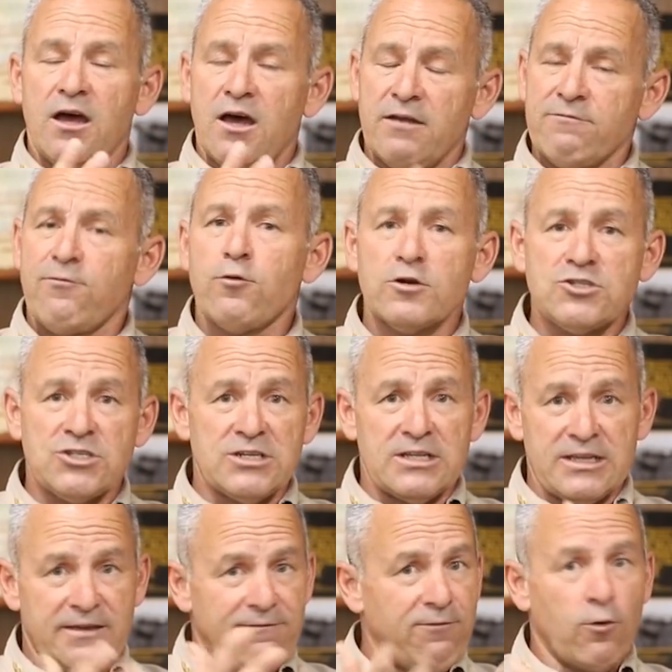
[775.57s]

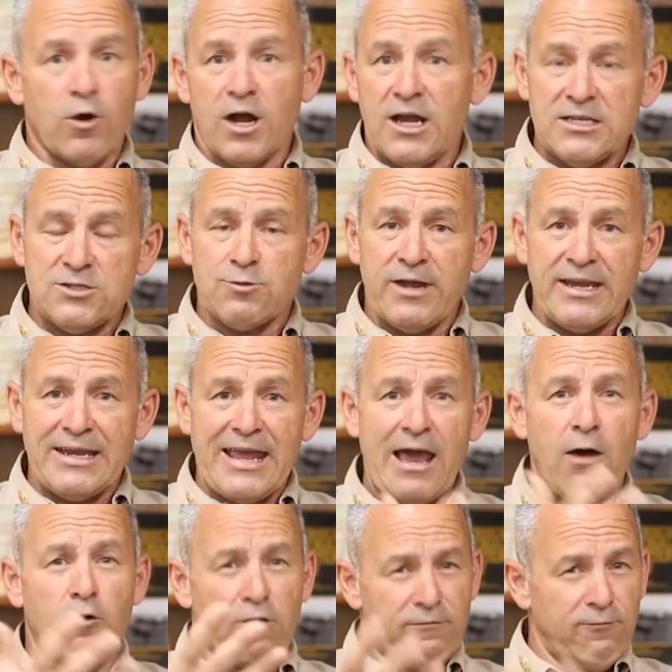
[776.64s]
Unfortunately for us right
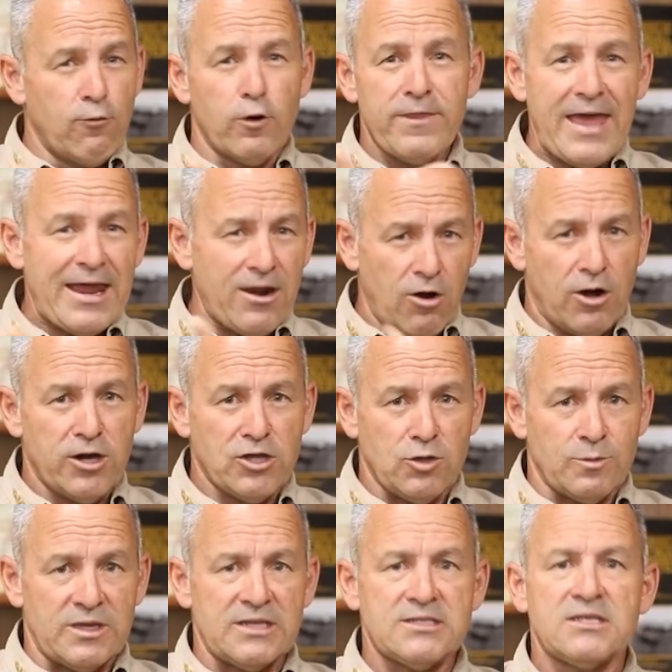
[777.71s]
now, or for that
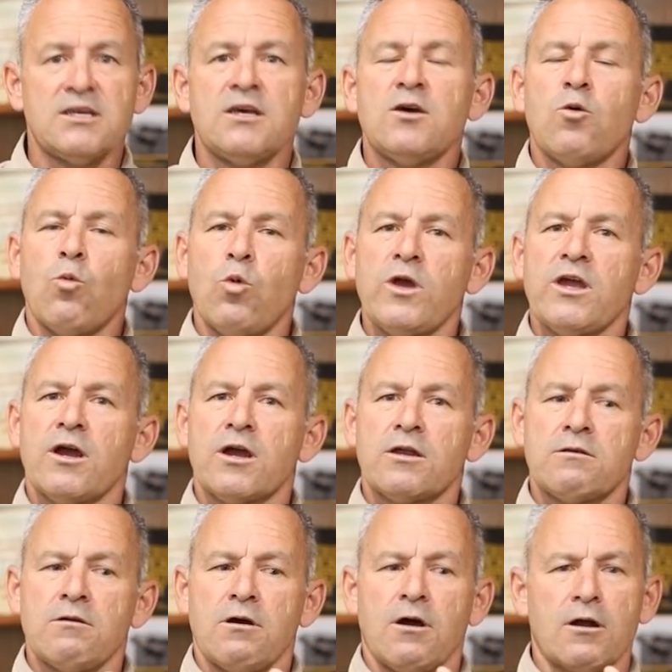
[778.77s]
argument,
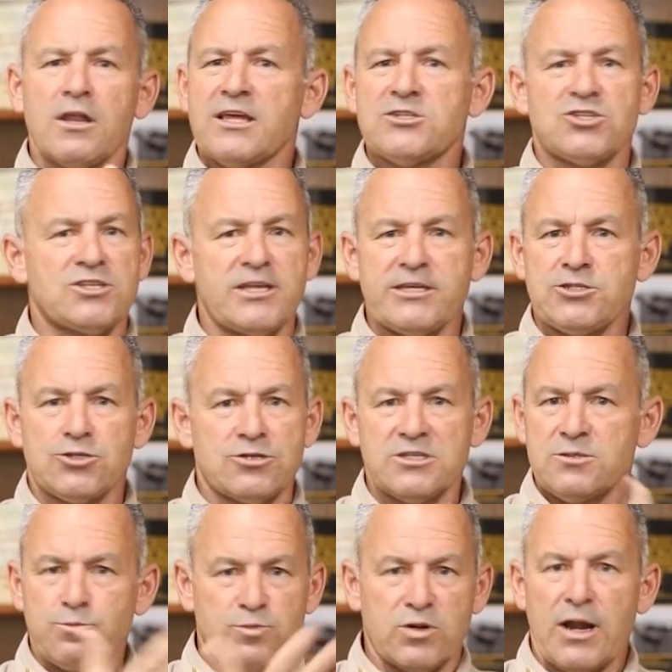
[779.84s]
our legislature
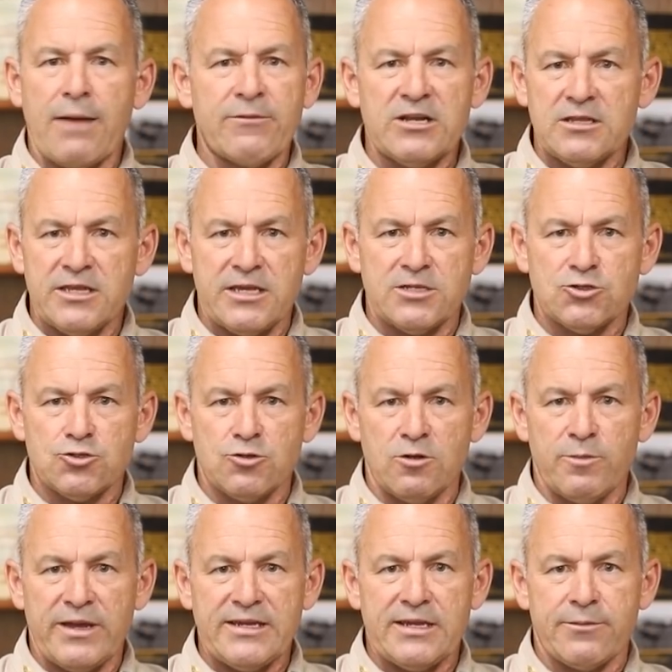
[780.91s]
is predominantly
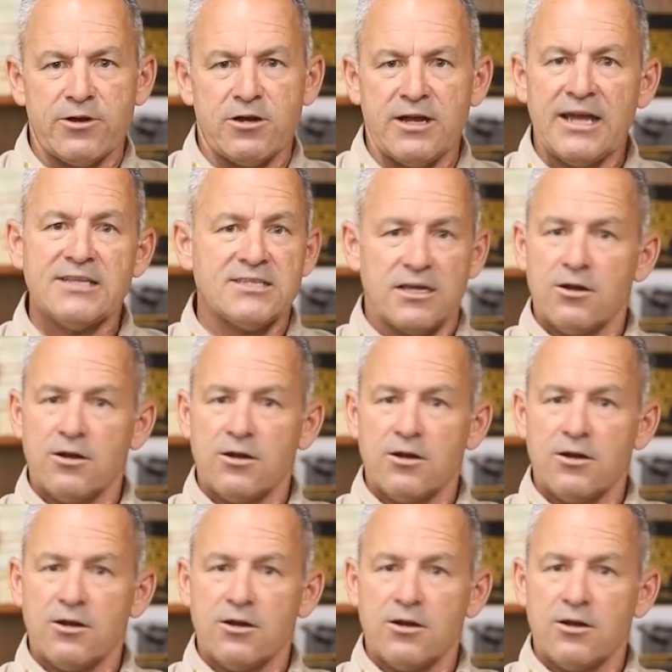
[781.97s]
controlled by Democrats,